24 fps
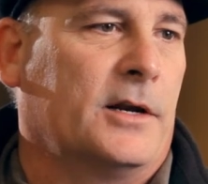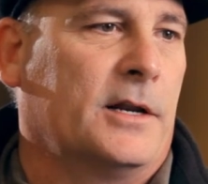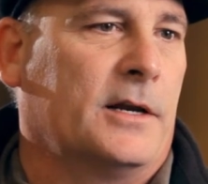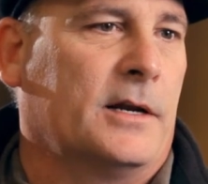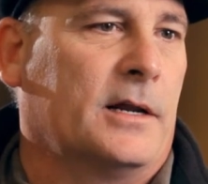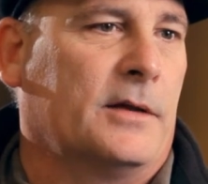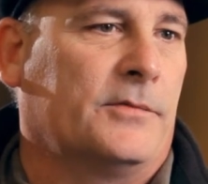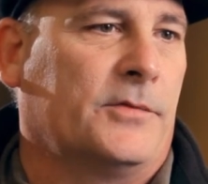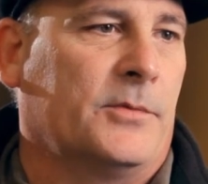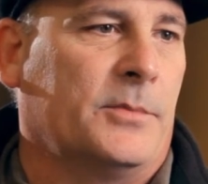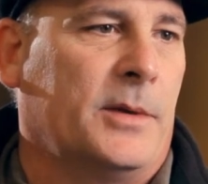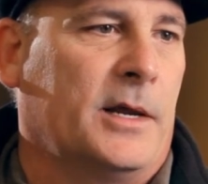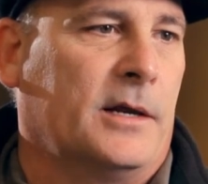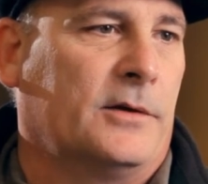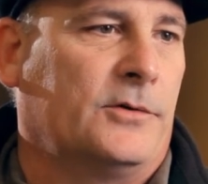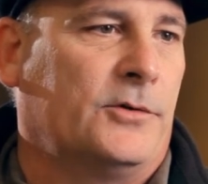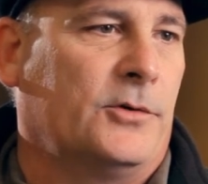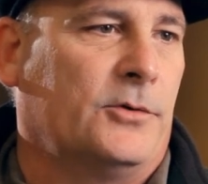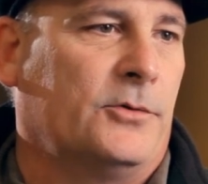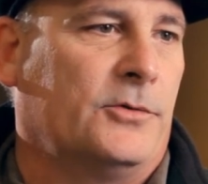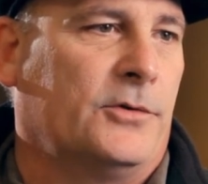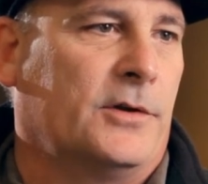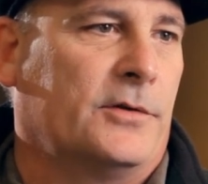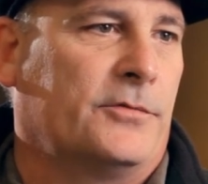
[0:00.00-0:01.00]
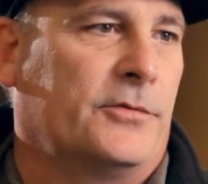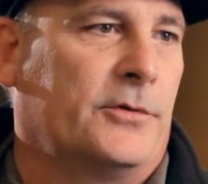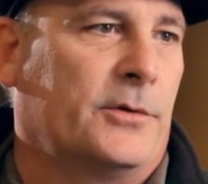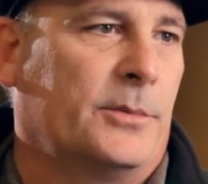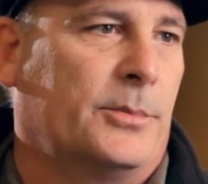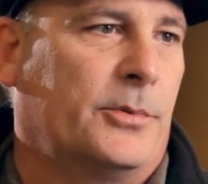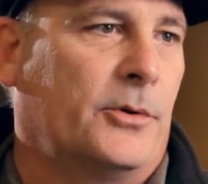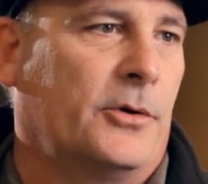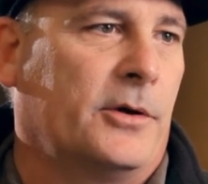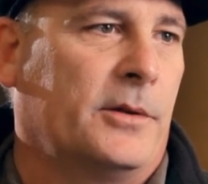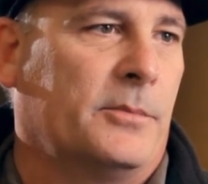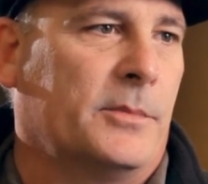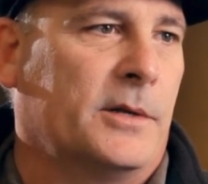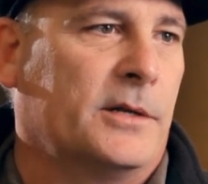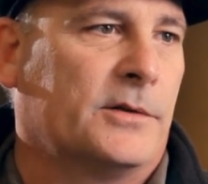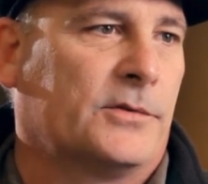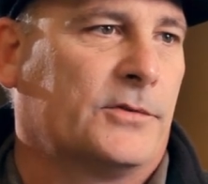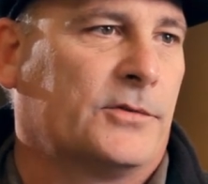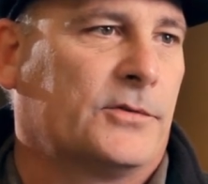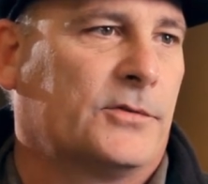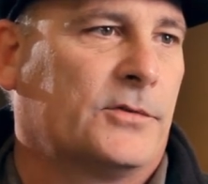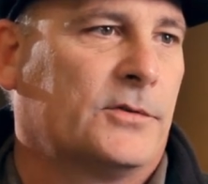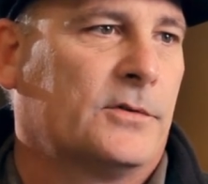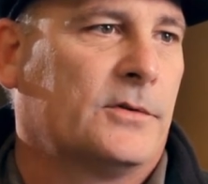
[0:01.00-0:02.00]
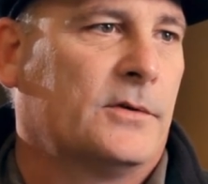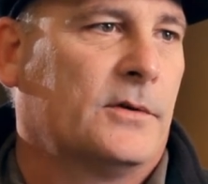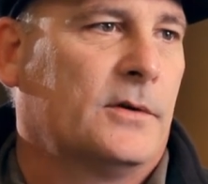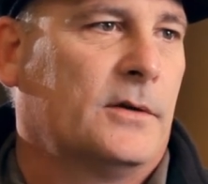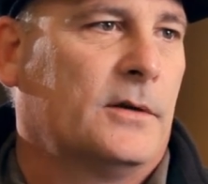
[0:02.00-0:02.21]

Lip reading: I didn't have to make 2 different appointments,